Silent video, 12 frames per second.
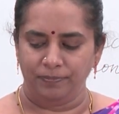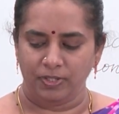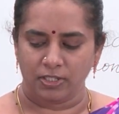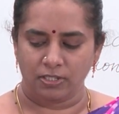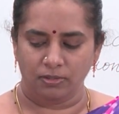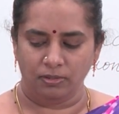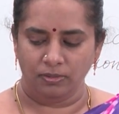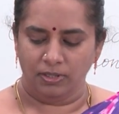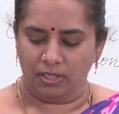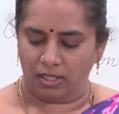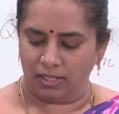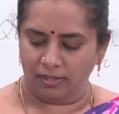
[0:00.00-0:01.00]
So,
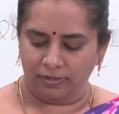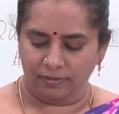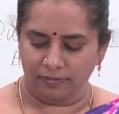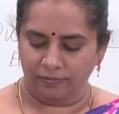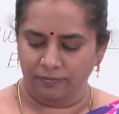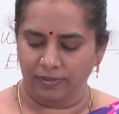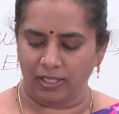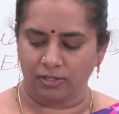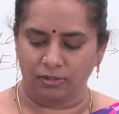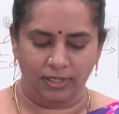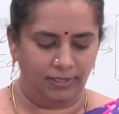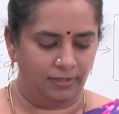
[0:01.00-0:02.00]
we are
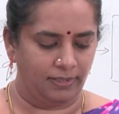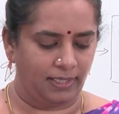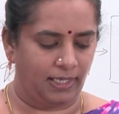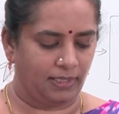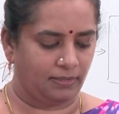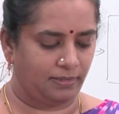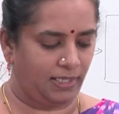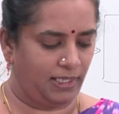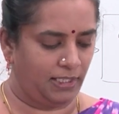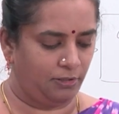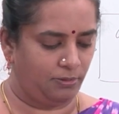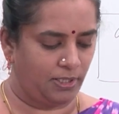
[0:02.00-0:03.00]
going to take
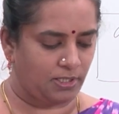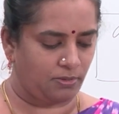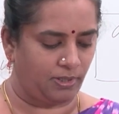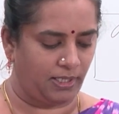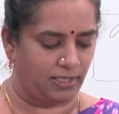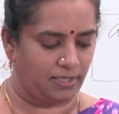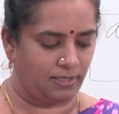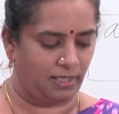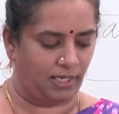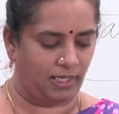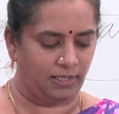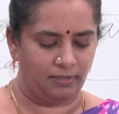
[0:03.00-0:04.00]
3 unit squares
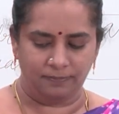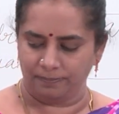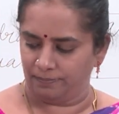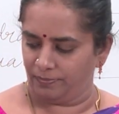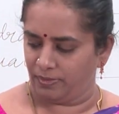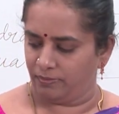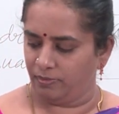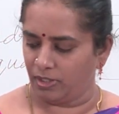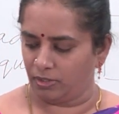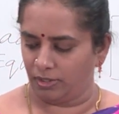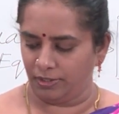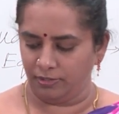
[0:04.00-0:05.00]
and we are
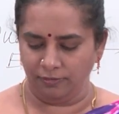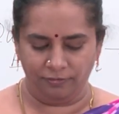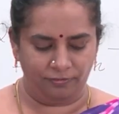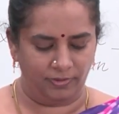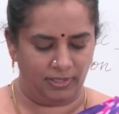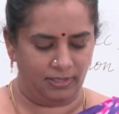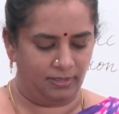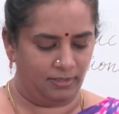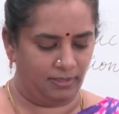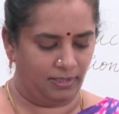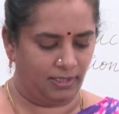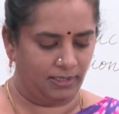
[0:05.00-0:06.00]
going to fill
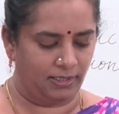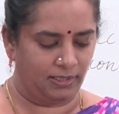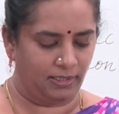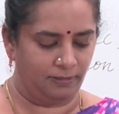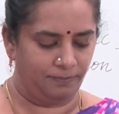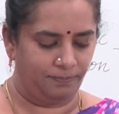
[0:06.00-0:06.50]
in the